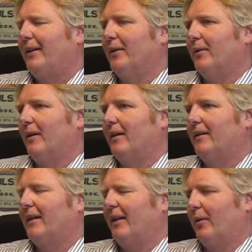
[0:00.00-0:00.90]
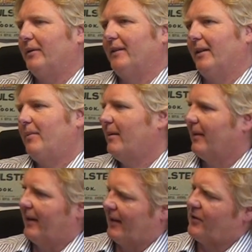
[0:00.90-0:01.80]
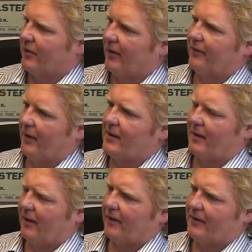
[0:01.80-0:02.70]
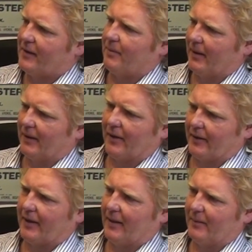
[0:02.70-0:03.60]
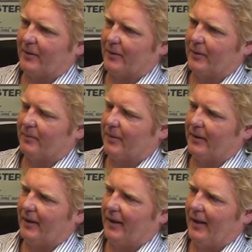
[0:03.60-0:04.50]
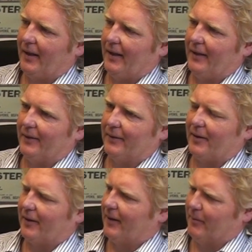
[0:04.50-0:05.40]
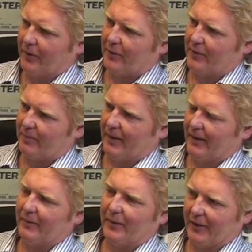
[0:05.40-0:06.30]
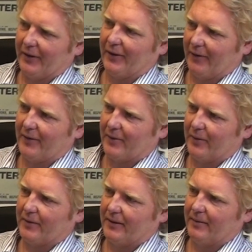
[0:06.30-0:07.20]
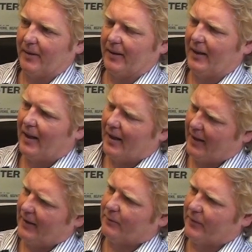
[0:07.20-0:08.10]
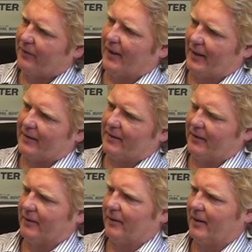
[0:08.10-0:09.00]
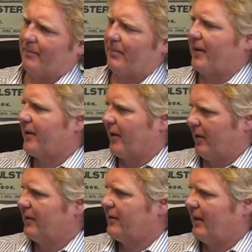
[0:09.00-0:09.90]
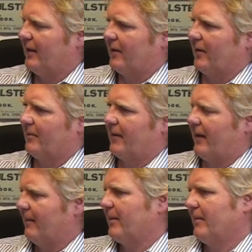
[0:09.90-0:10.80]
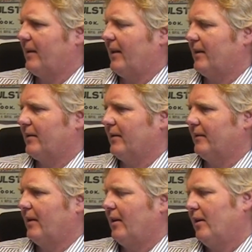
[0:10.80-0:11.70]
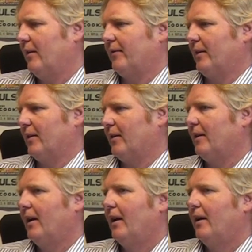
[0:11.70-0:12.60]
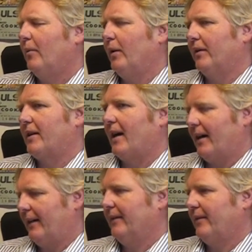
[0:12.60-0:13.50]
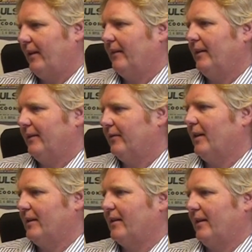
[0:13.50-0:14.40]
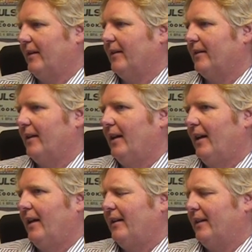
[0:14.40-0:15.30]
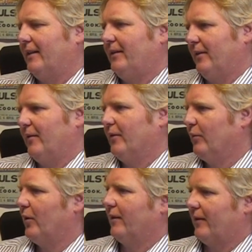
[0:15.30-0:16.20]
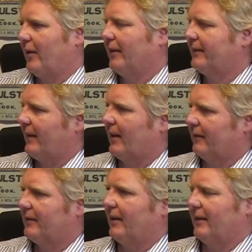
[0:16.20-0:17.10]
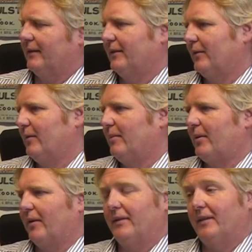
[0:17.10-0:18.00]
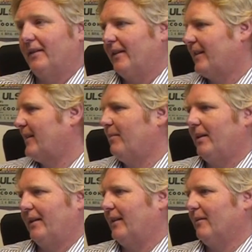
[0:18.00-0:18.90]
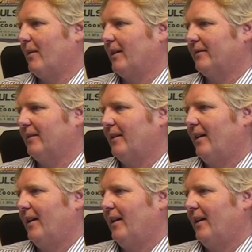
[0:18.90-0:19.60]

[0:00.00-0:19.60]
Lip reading: you know, I always say to people, I didn't join Friends of the Earth to spend a lot of time in court, but you know, hardly a month goes by that we're not out of the courts at the minute, and that reflects, you know, a pathology in terms of the implementation of the law. We are tired of hearing in Friends of the Earth that, you know, the rule of law is sacrosanct and so important, and it's a political mantra.